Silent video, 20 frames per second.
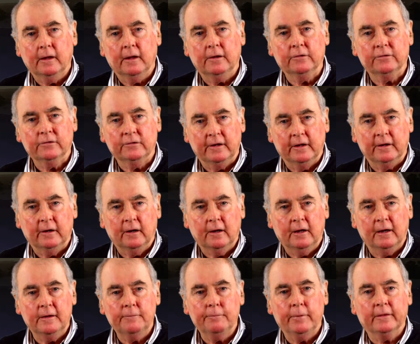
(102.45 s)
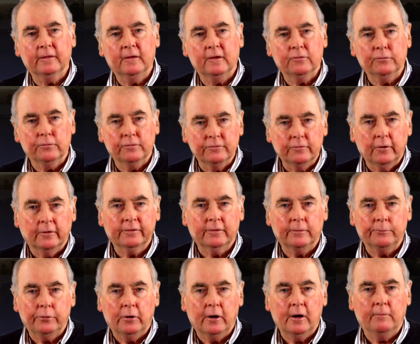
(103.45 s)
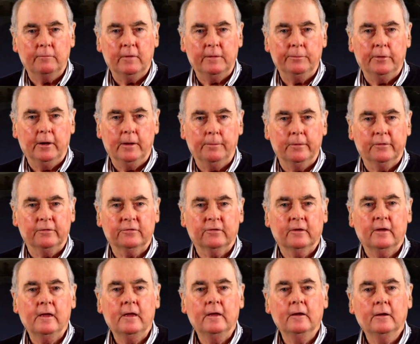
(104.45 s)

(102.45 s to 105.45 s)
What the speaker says: as did I, but this was not the primary purpose